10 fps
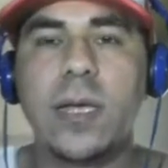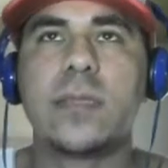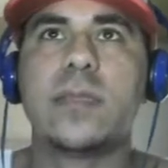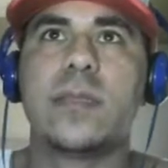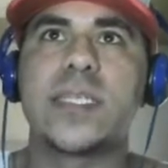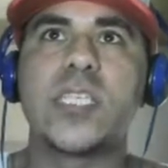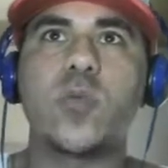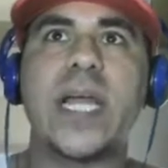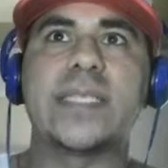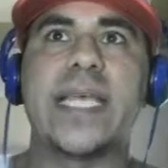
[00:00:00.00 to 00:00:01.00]
This is
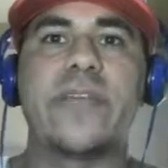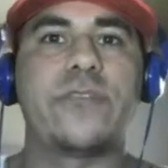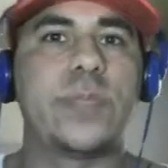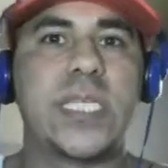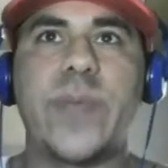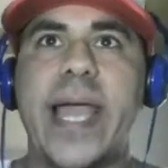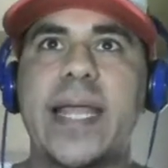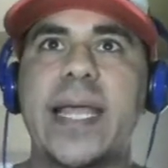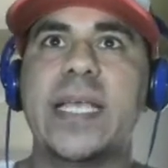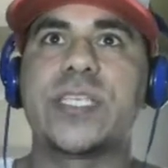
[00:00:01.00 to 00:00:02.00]
what I take from this,
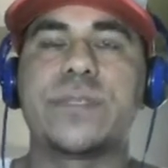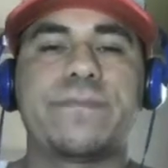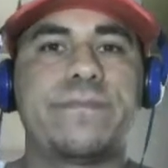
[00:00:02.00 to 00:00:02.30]
man, is